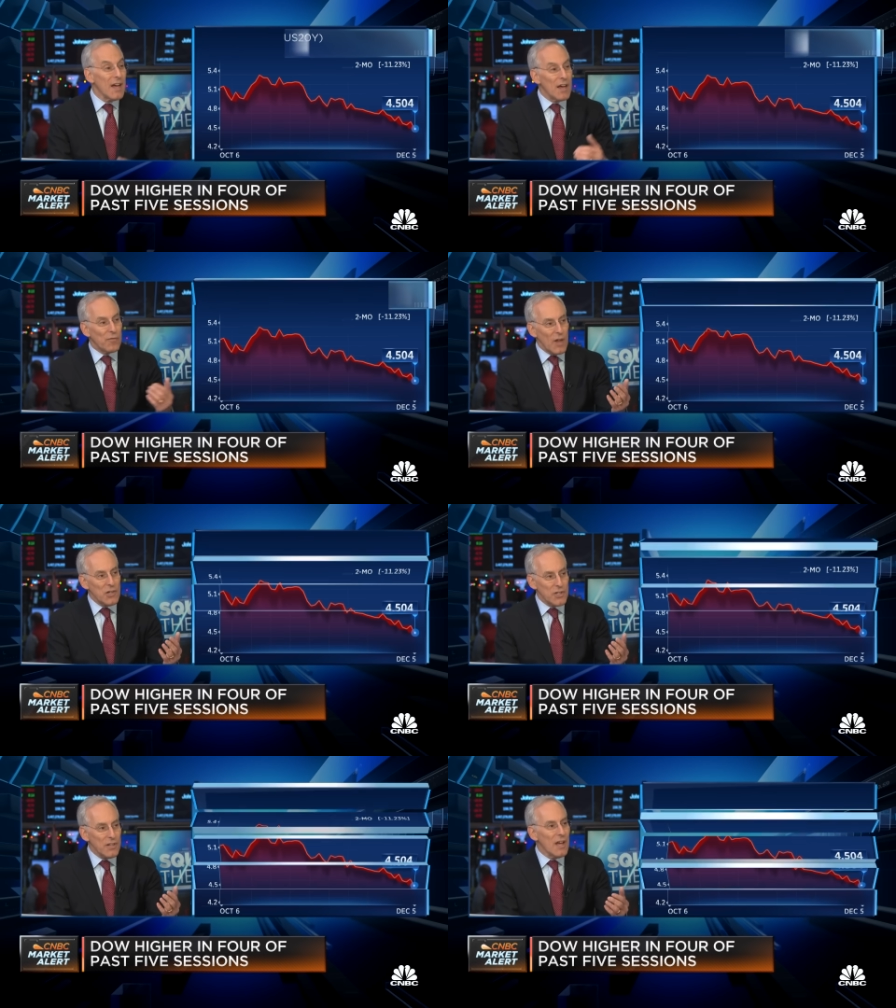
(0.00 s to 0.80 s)

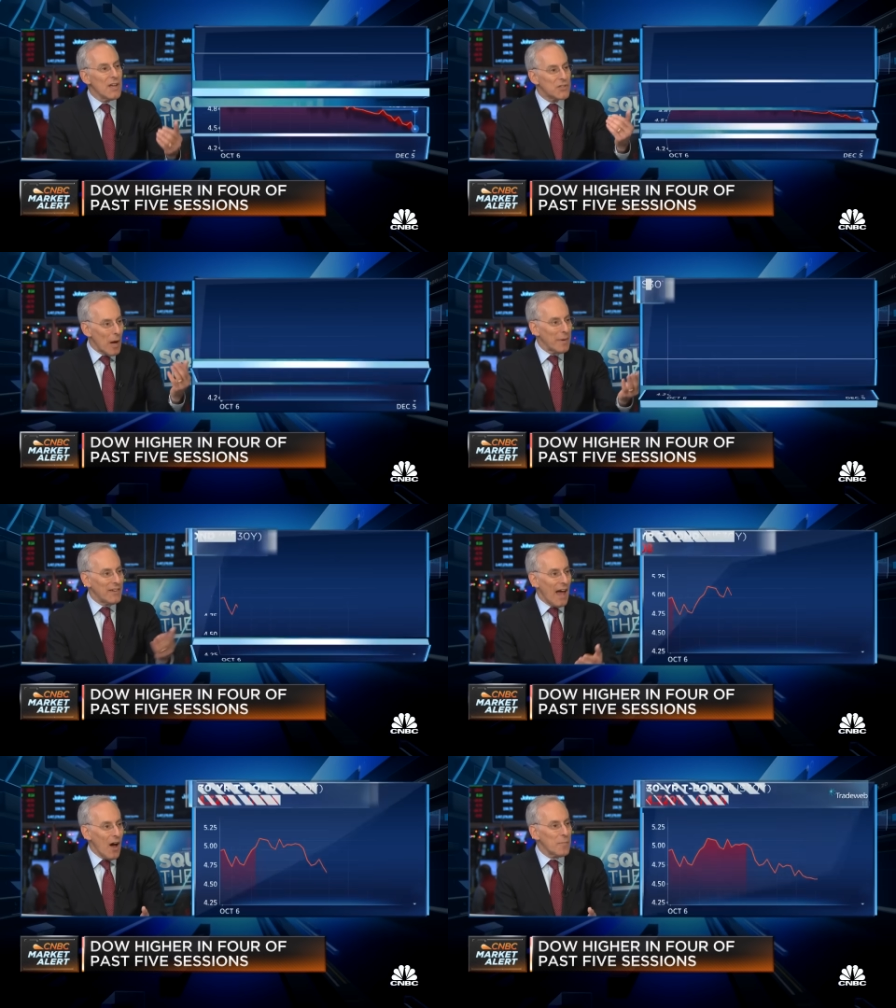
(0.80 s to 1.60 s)
Inflation is
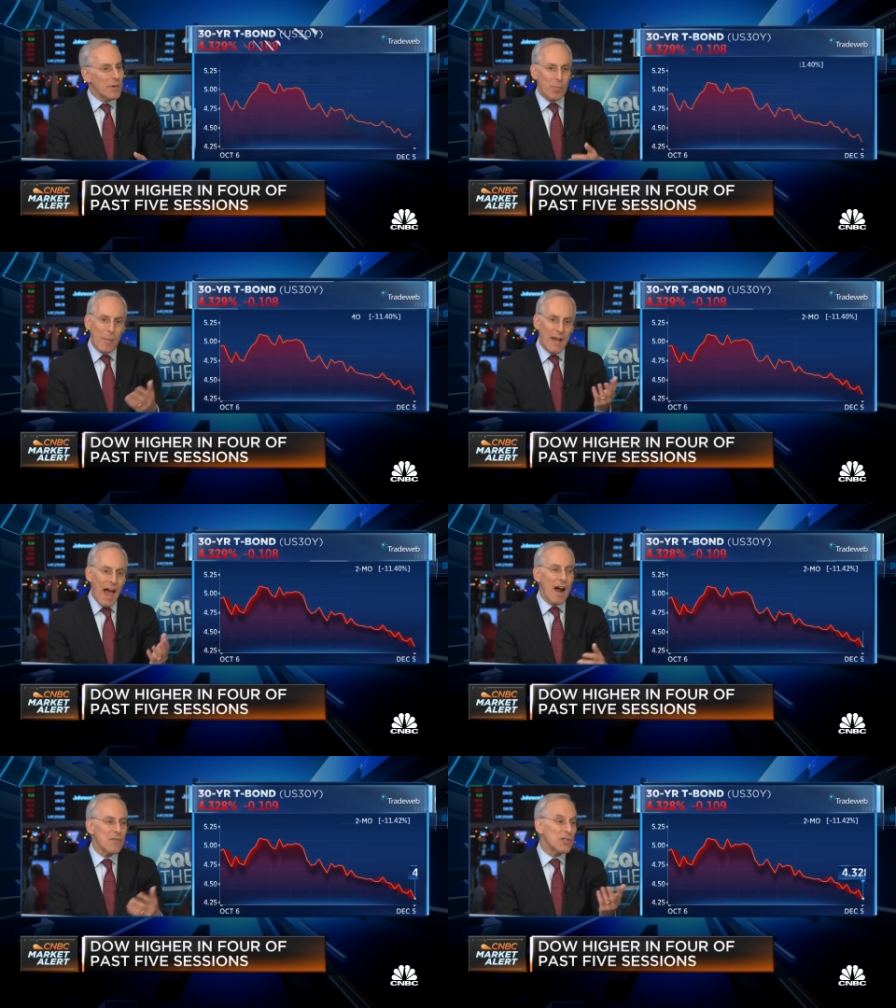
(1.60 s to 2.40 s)
coming down, but it'll probably
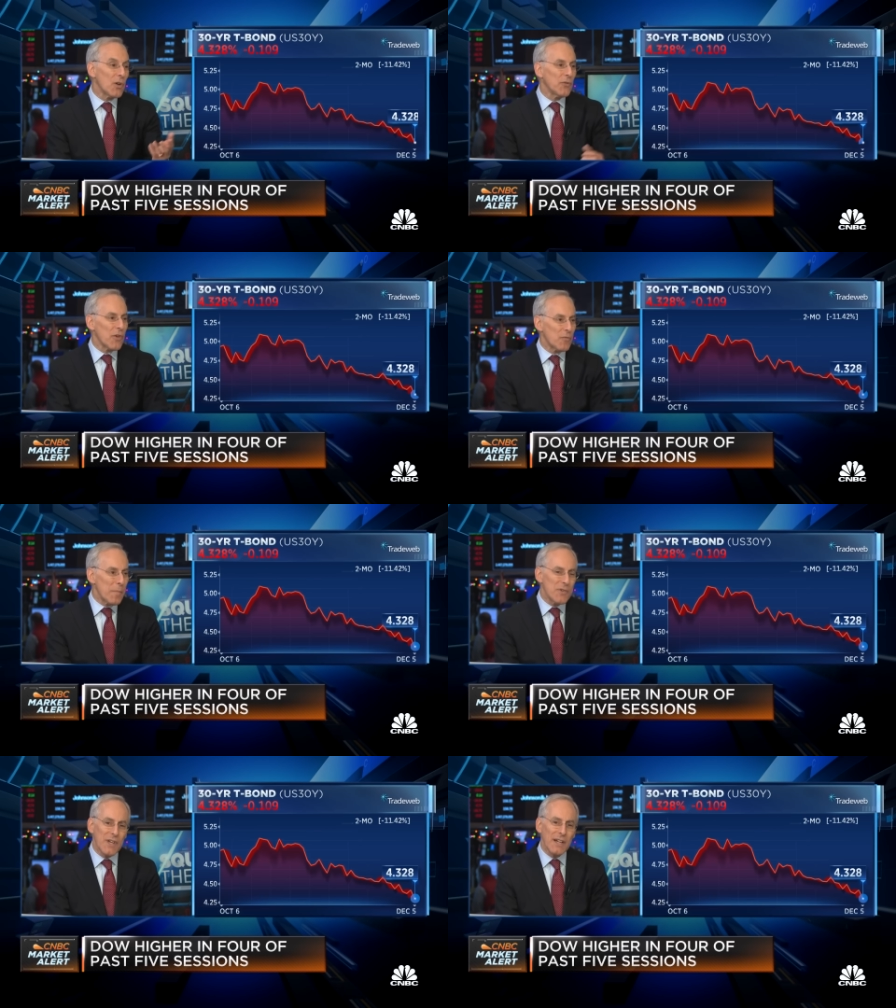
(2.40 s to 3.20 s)
average close to
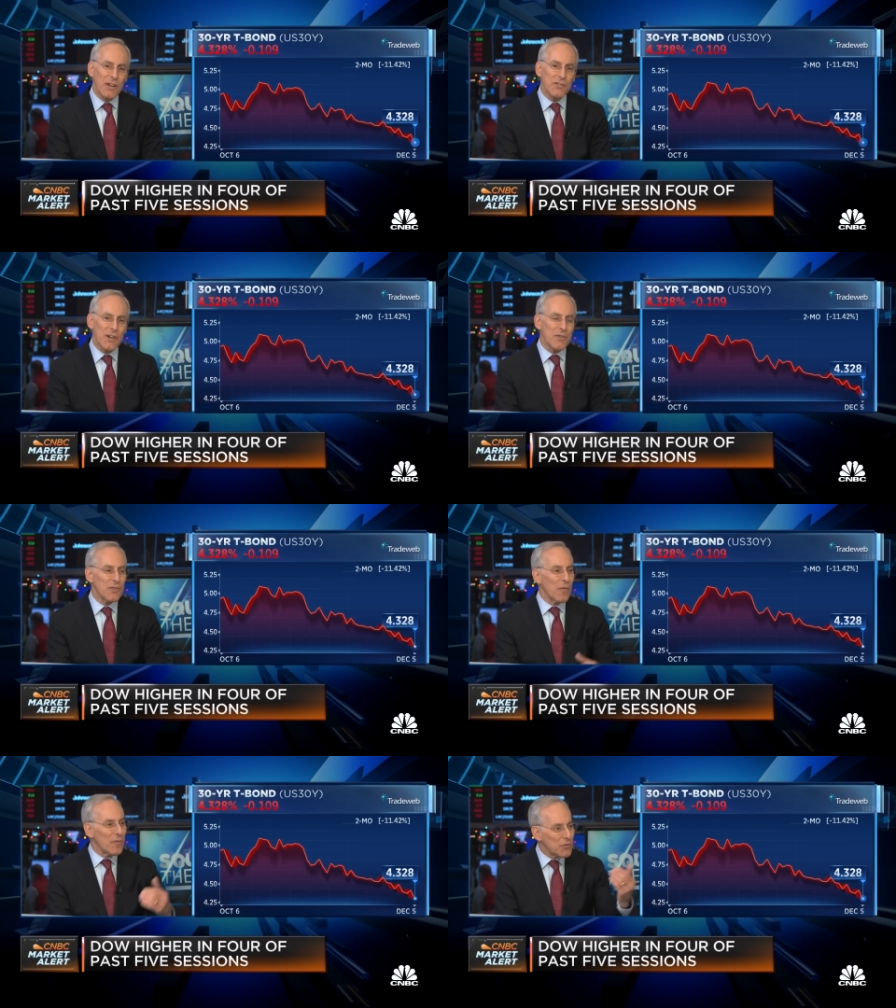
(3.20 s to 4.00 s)
3% next year,
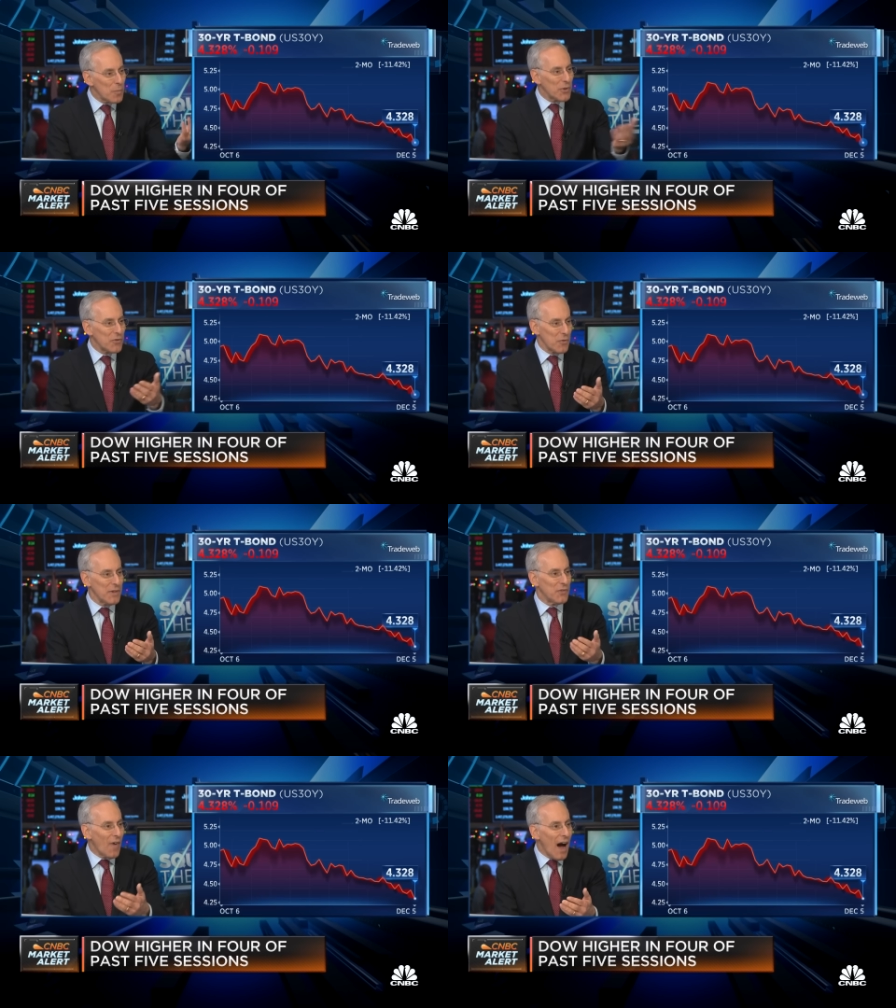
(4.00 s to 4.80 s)
so 2 plus
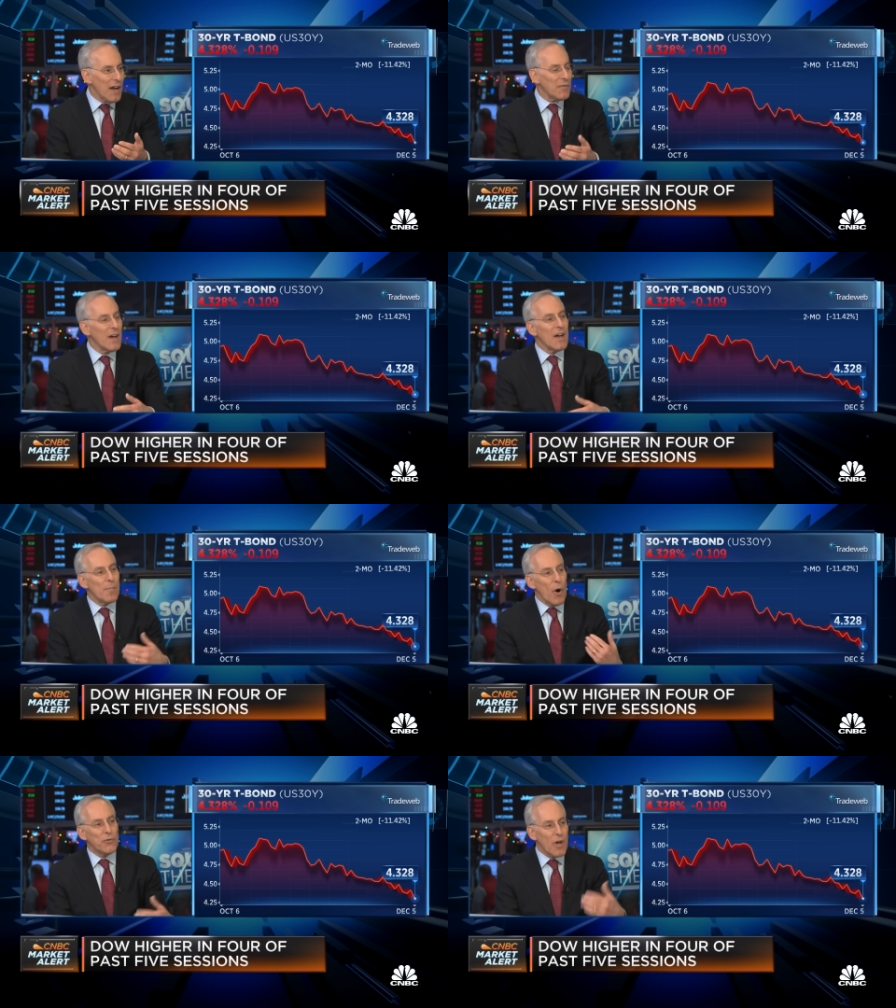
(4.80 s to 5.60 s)
3 is 5.
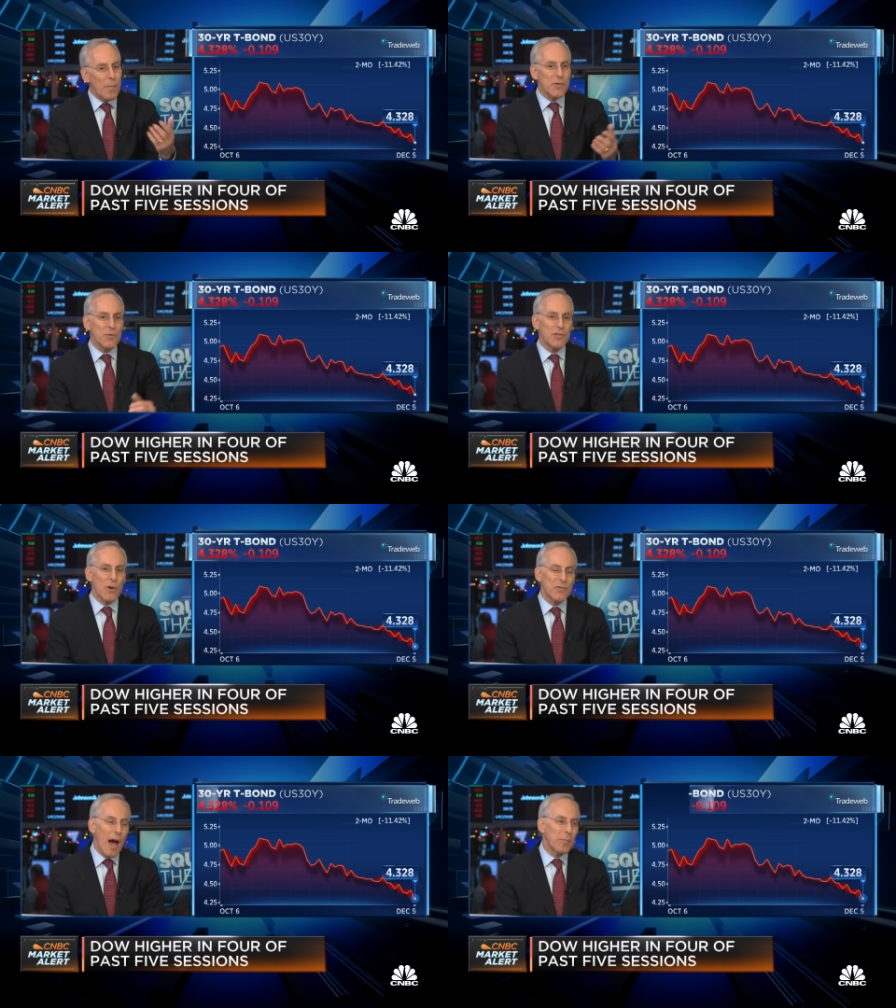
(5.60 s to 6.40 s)
Most companies will
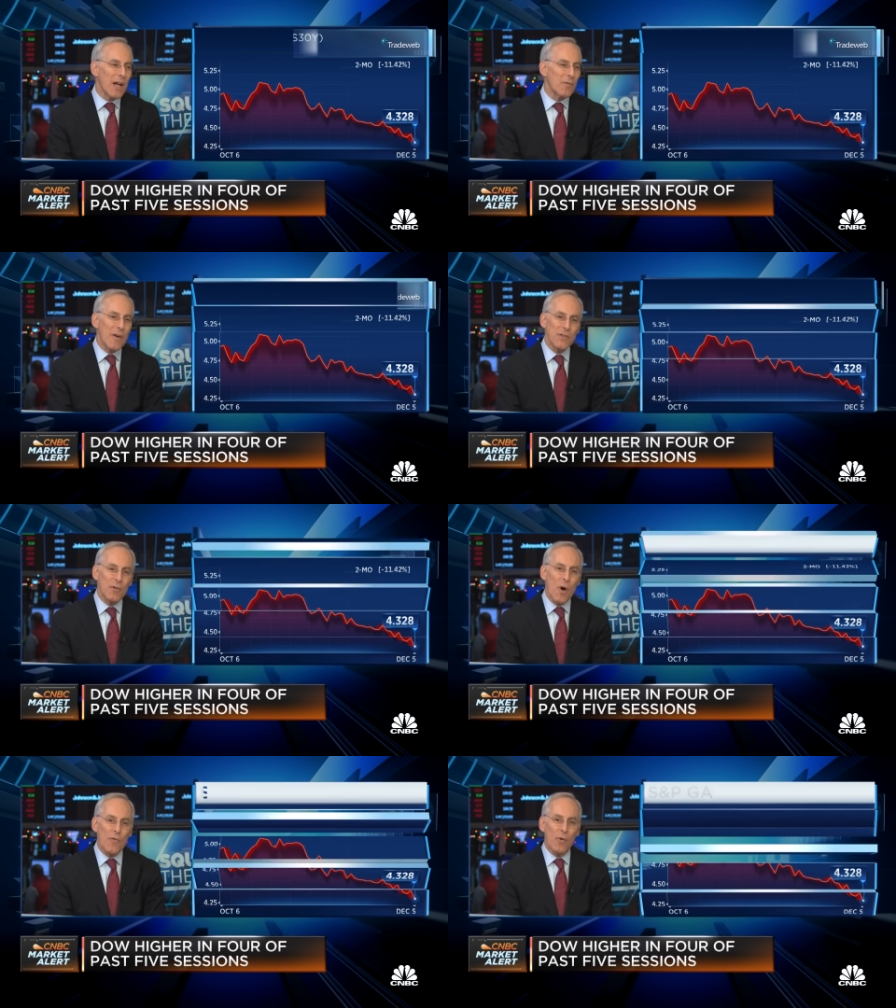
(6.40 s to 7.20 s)
show top line revenue
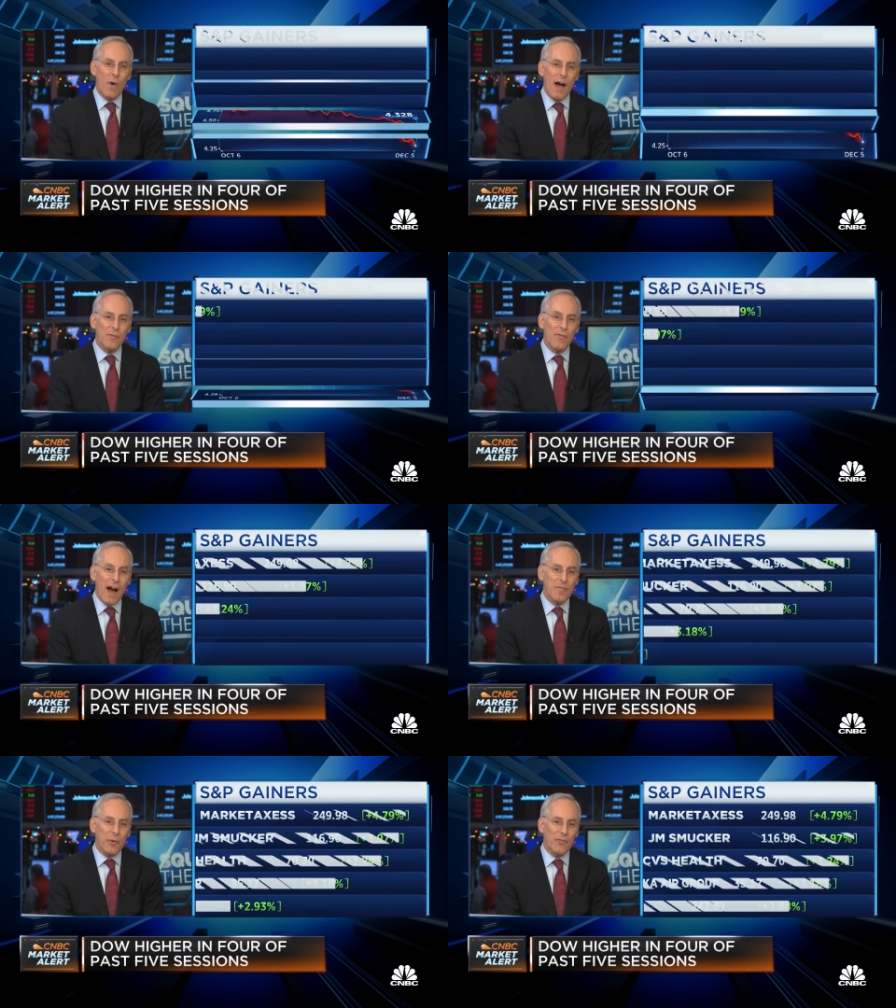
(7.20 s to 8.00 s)
growth around
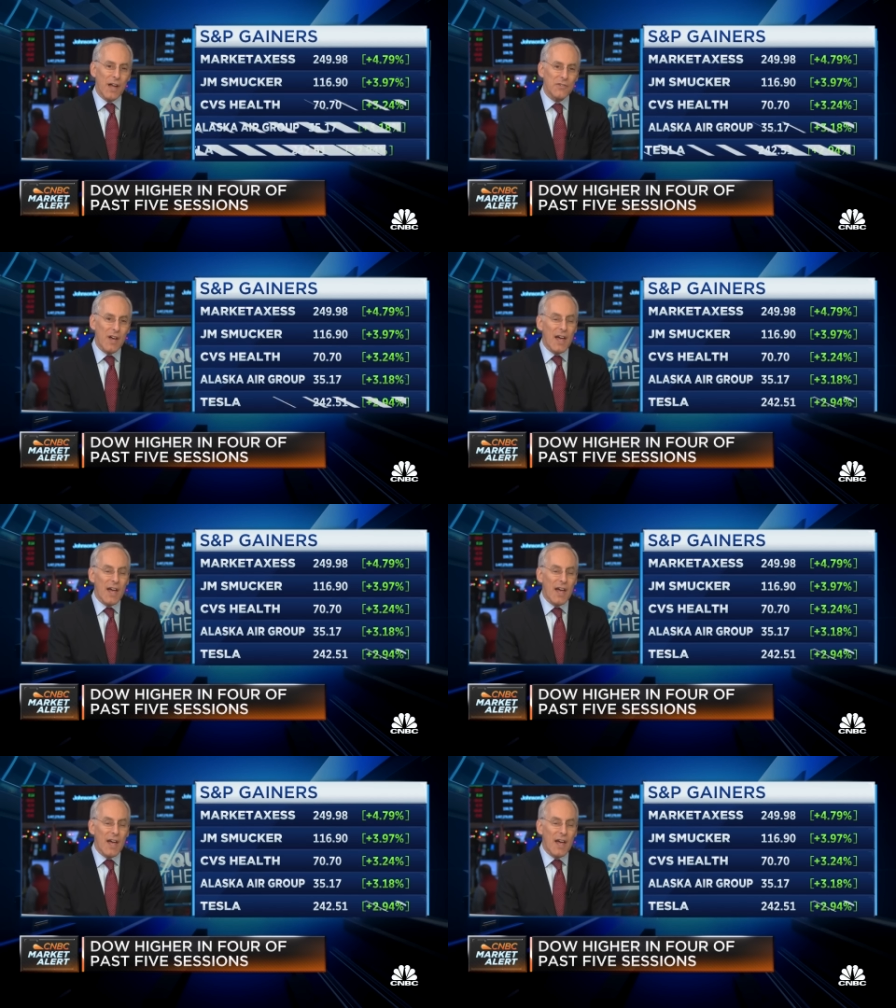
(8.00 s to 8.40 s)
5%.